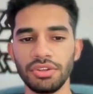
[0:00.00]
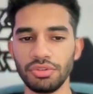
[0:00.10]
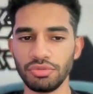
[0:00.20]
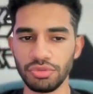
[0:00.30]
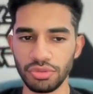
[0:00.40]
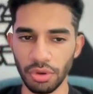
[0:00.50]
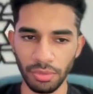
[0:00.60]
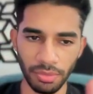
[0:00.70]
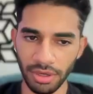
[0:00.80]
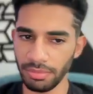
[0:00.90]
You
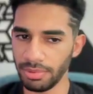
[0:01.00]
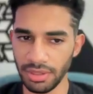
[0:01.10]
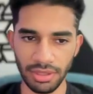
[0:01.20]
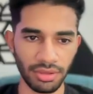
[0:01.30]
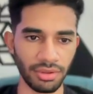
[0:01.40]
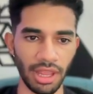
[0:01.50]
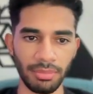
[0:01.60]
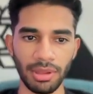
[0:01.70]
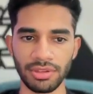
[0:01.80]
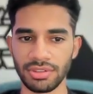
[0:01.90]
don't want to be naming